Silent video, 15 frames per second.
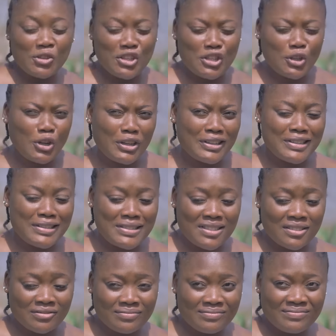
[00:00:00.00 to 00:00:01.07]
did not
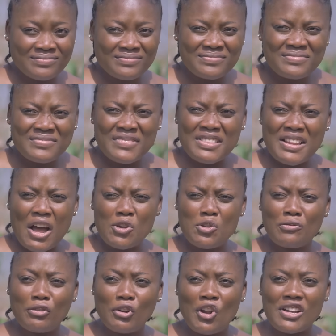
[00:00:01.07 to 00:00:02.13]
listen. Now
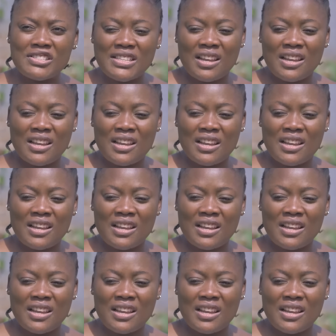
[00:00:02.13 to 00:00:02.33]
you've lost